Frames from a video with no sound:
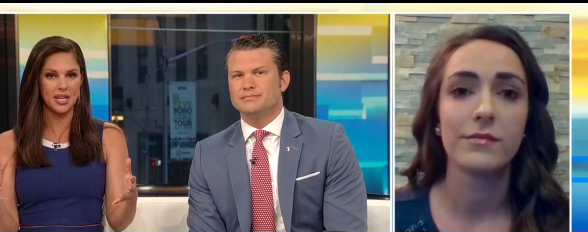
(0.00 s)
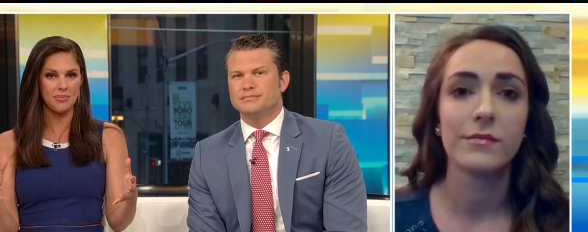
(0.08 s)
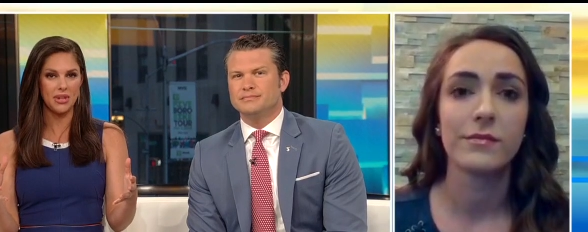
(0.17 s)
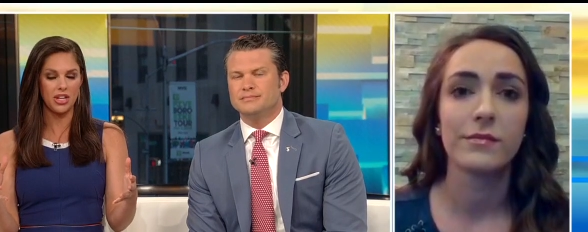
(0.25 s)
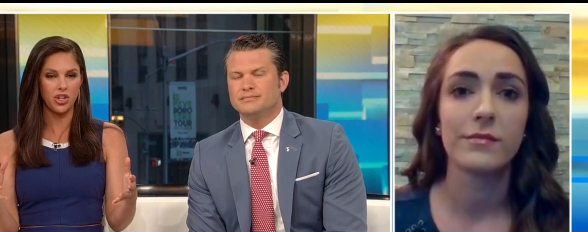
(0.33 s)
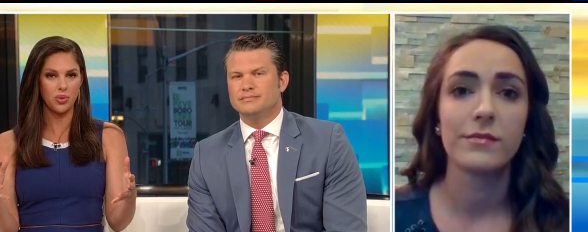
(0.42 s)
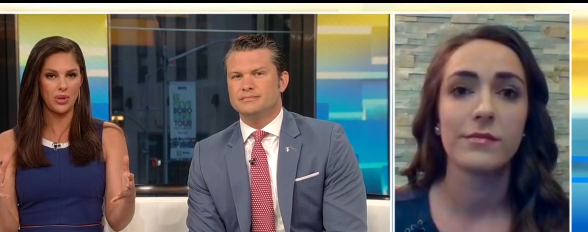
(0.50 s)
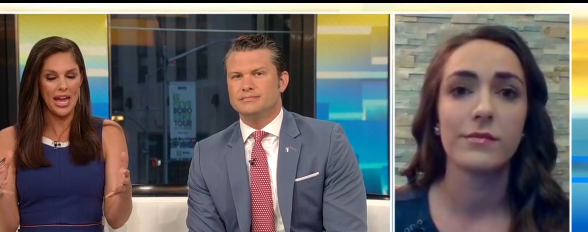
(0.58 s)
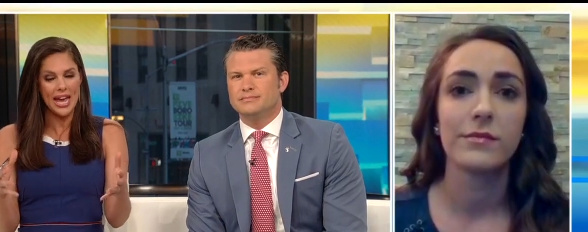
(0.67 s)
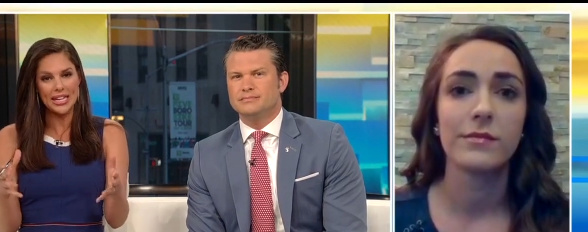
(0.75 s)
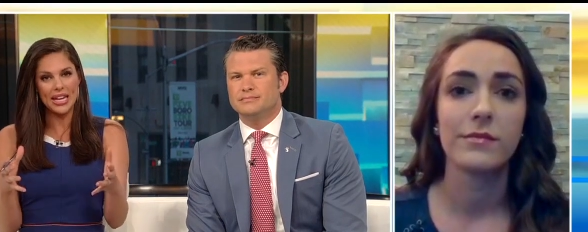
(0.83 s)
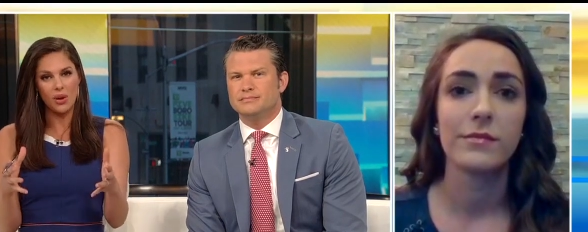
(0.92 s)
Speaker 1: that you
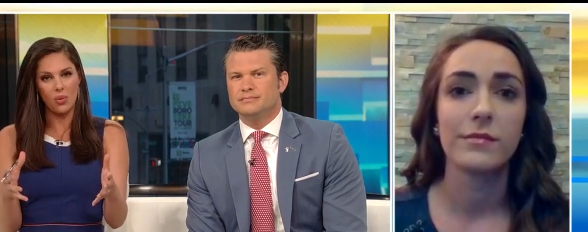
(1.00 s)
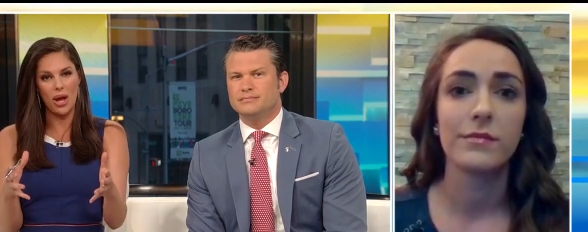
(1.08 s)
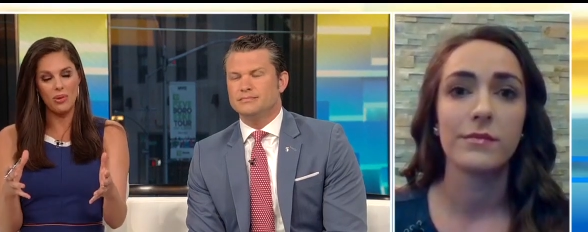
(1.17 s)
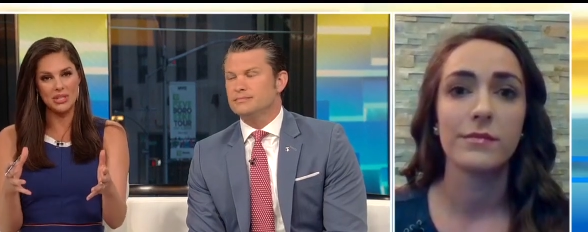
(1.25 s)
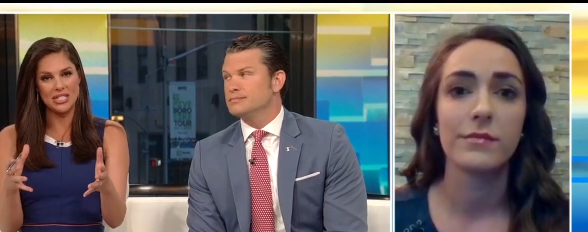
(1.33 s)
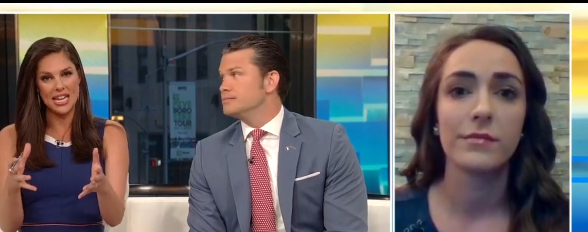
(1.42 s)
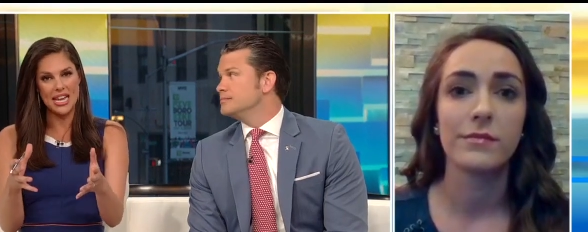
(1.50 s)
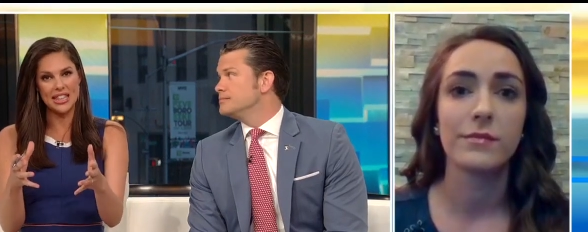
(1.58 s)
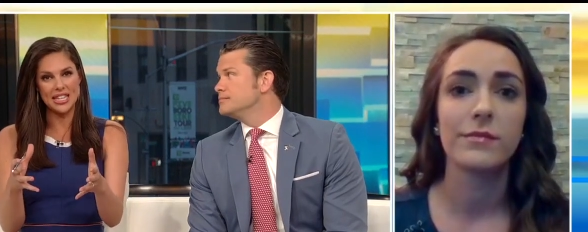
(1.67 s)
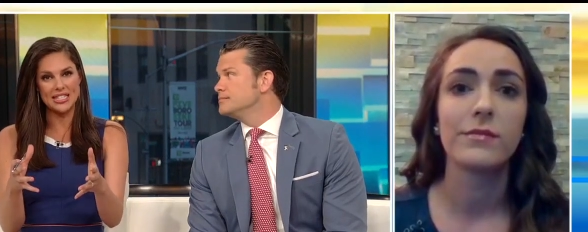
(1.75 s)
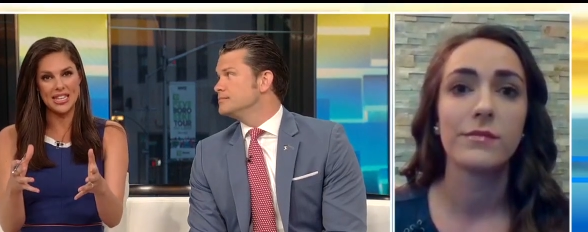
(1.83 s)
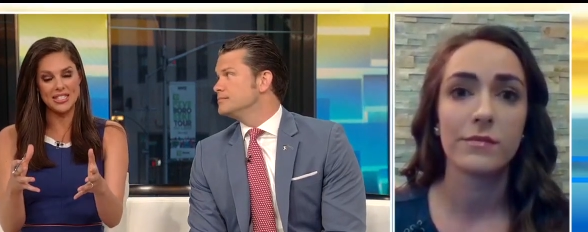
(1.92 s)
can get away with saying
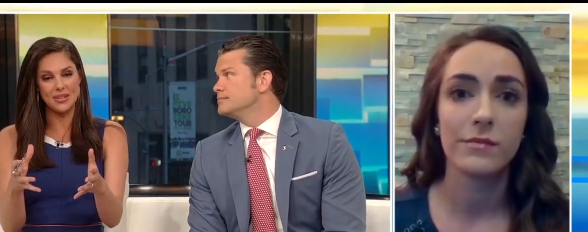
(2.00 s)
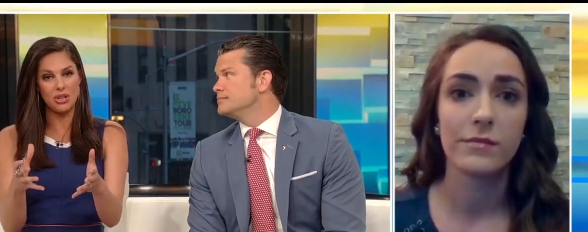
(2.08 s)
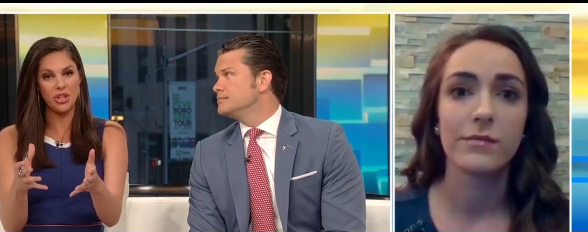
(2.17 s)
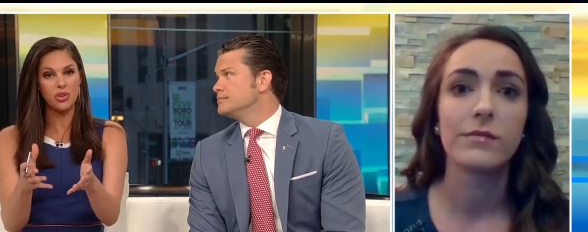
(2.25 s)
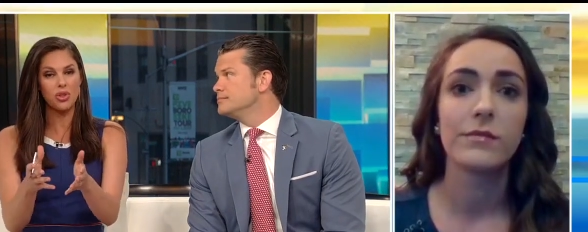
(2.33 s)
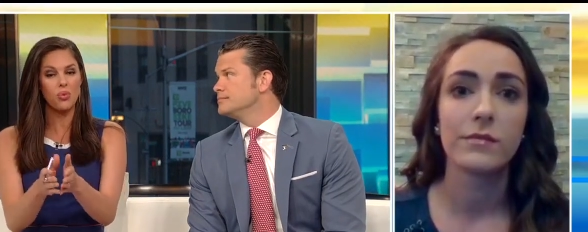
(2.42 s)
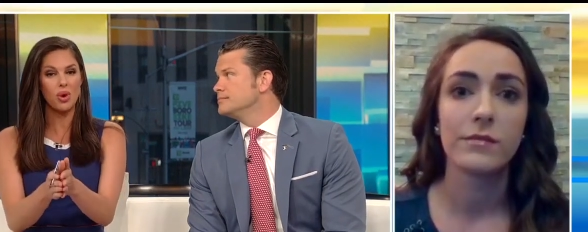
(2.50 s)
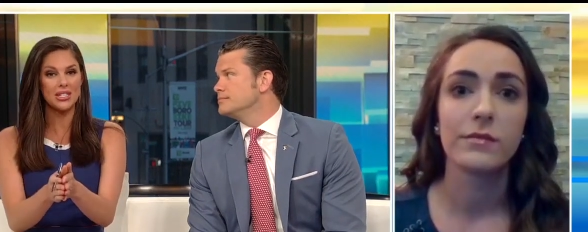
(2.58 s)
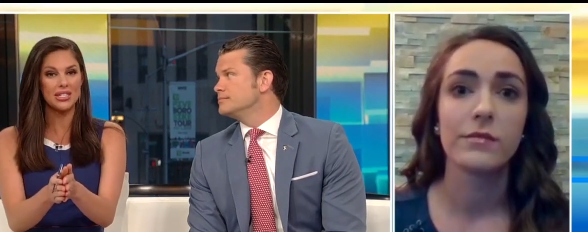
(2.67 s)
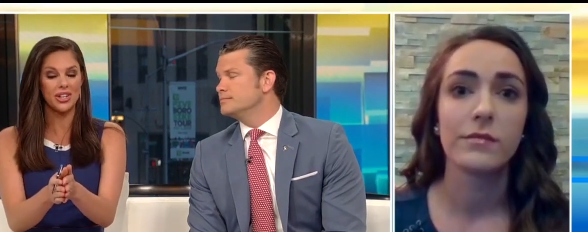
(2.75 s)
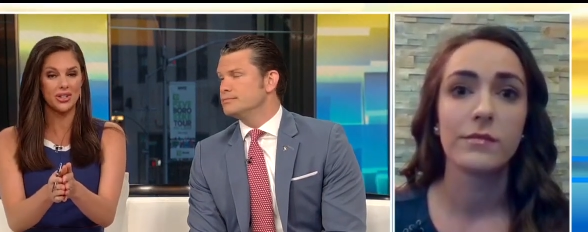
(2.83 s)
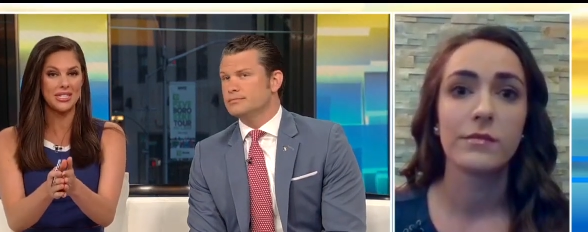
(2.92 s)
these things? I mean, you're the ones
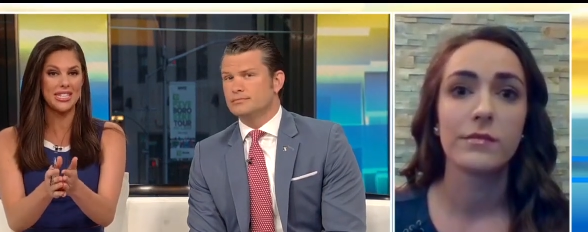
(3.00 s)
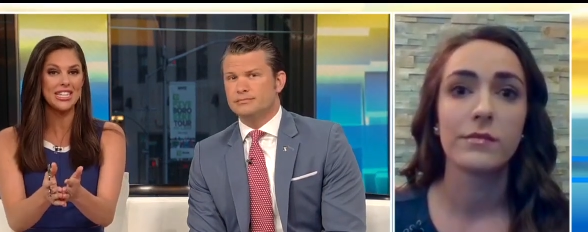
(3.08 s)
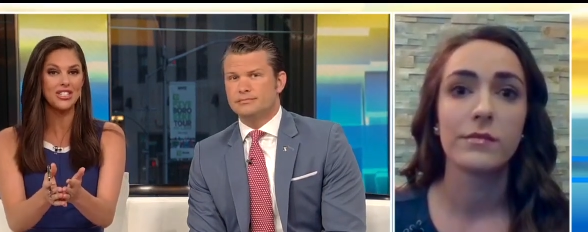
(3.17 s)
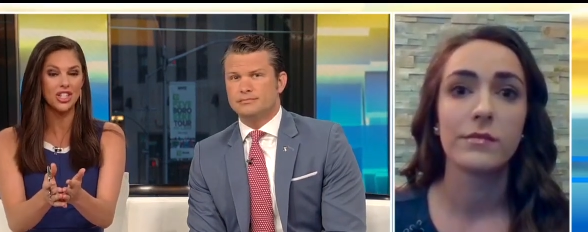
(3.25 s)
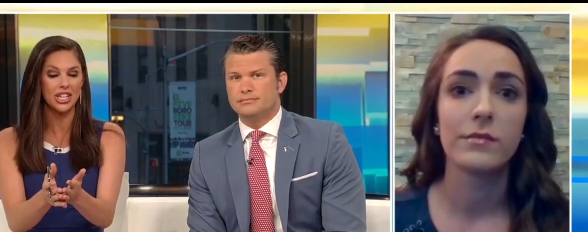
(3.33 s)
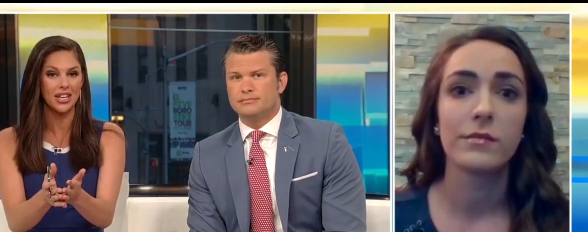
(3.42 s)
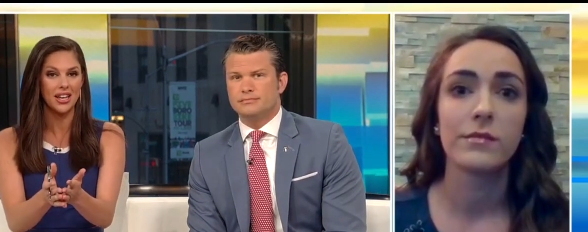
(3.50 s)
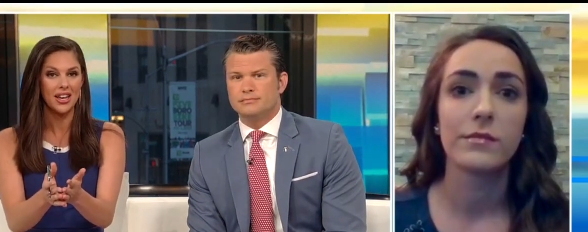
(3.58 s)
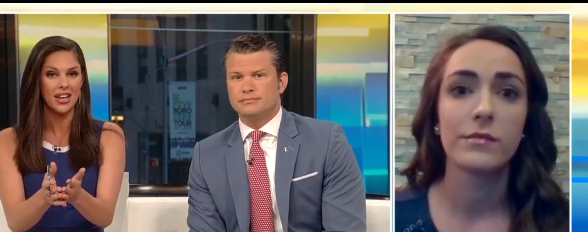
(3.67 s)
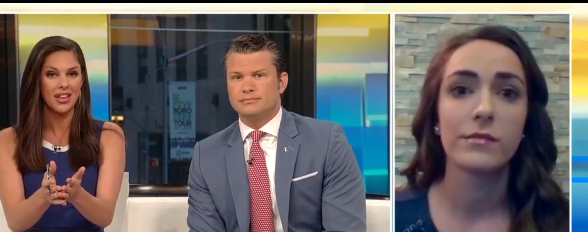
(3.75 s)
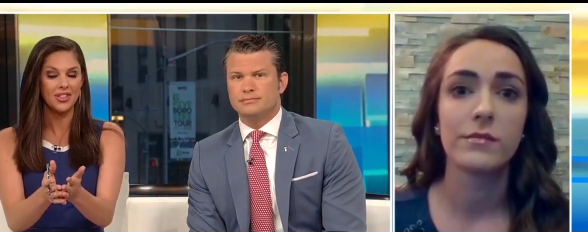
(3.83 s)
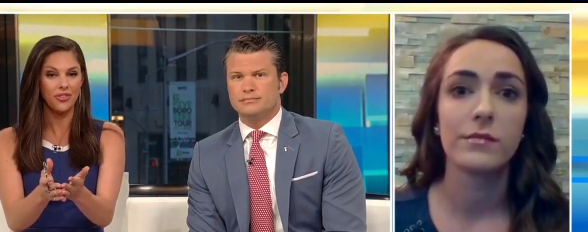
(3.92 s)
that are teaching
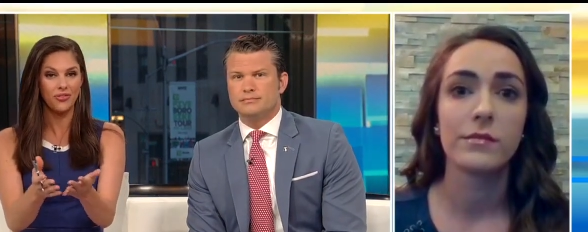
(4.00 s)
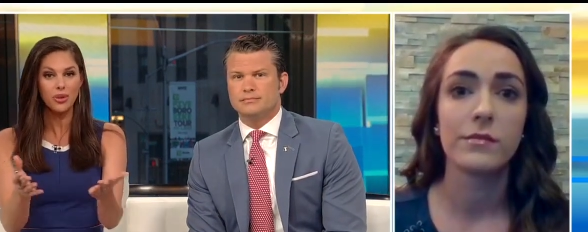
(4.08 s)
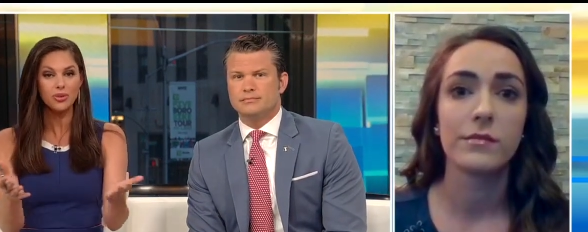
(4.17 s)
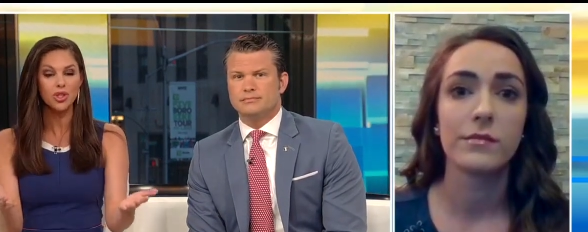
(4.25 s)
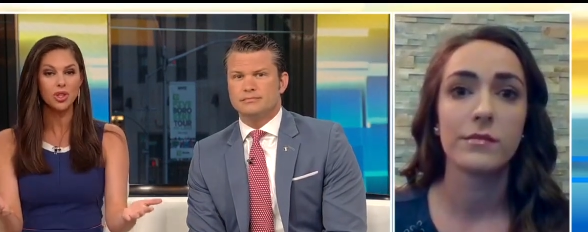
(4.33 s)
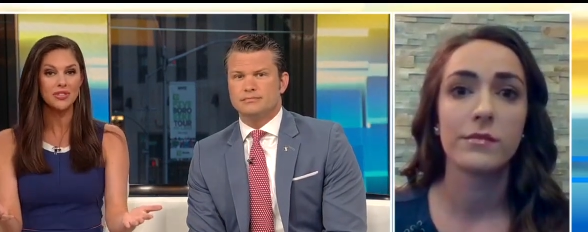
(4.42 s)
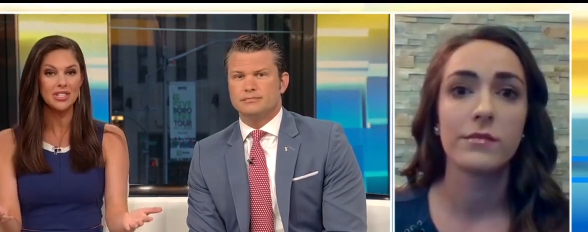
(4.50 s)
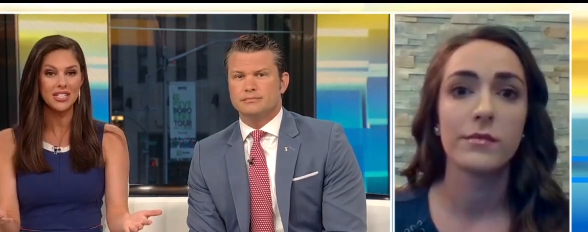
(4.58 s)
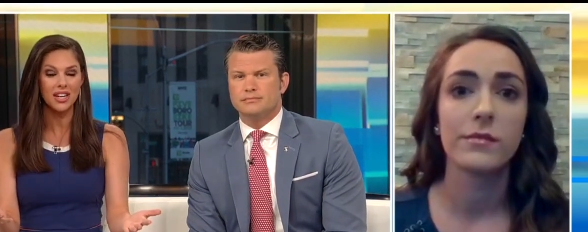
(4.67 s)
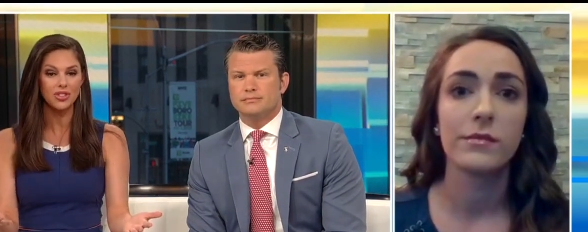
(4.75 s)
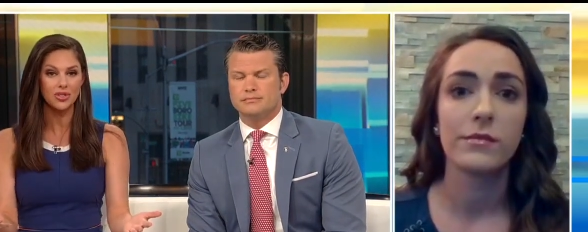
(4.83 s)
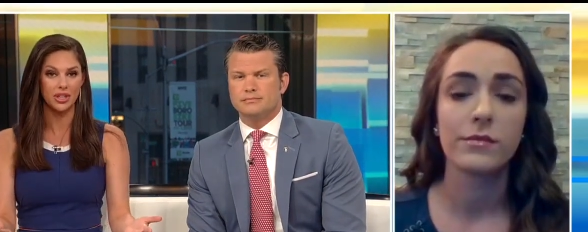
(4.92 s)
the future of this
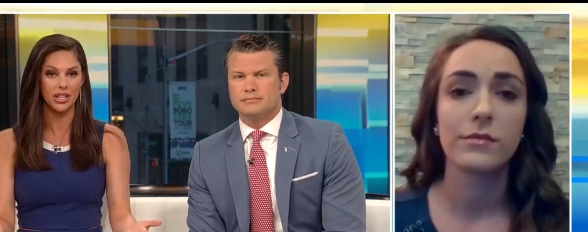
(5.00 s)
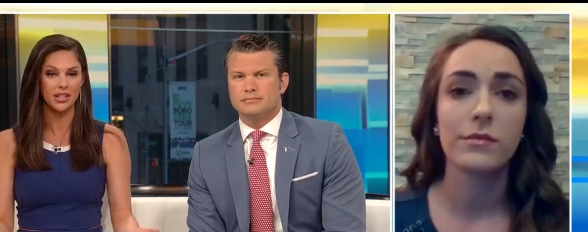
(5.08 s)
country.